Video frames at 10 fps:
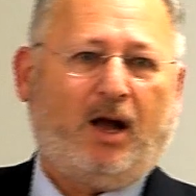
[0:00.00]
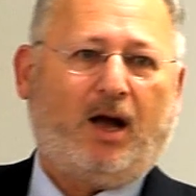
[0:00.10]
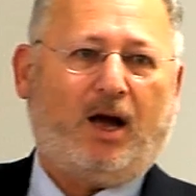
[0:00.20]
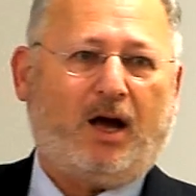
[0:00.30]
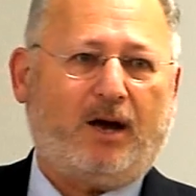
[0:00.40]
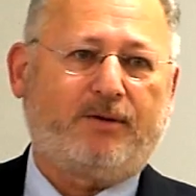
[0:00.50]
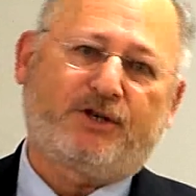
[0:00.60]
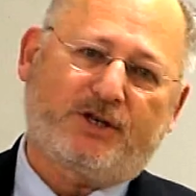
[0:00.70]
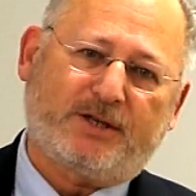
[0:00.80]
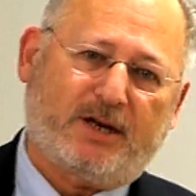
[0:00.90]
Uh, I was
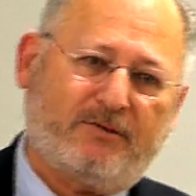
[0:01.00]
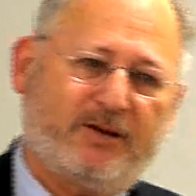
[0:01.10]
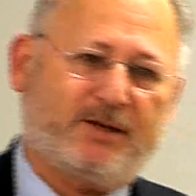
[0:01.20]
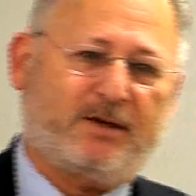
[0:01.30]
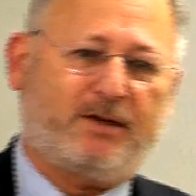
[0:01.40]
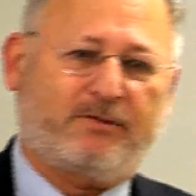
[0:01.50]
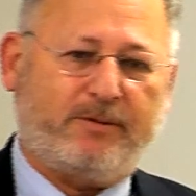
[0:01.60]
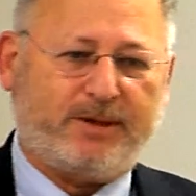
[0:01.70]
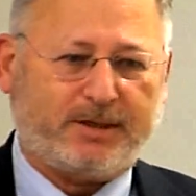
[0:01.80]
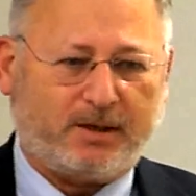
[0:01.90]
just there recently, three
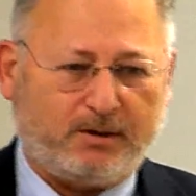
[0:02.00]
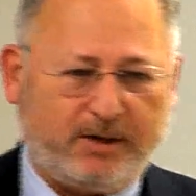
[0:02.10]
weeks ago,